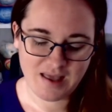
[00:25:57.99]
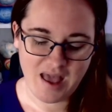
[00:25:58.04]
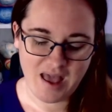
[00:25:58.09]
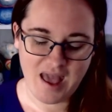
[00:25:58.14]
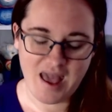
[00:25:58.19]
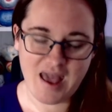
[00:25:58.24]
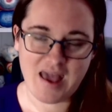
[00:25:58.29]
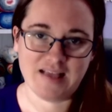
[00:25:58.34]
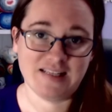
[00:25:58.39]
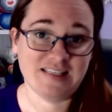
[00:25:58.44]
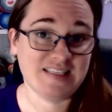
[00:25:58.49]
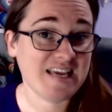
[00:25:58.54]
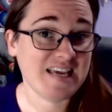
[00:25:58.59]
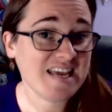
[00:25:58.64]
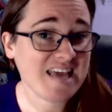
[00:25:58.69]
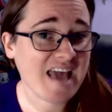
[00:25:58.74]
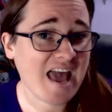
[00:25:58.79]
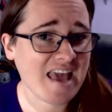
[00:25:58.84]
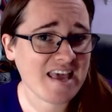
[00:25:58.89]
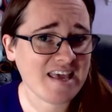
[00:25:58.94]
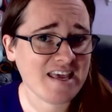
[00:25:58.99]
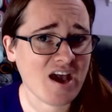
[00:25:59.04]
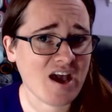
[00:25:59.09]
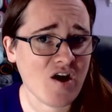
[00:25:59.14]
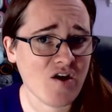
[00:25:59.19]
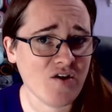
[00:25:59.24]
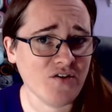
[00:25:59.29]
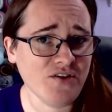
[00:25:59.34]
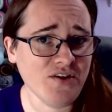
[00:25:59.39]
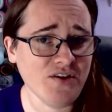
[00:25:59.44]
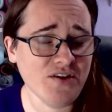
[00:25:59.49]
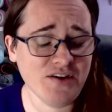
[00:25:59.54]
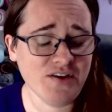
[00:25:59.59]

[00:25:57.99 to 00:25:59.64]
DK yarn.